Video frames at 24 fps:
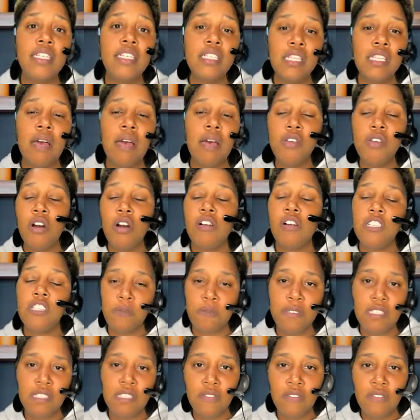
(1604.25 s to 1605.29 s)
I'm talking
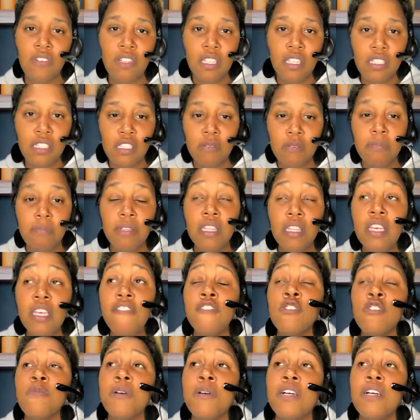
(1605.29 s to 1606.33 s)
specifically to believers
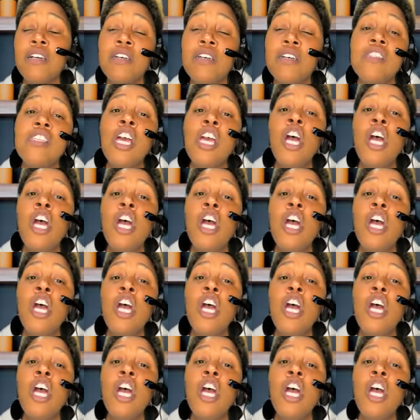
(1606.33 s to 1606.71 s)
because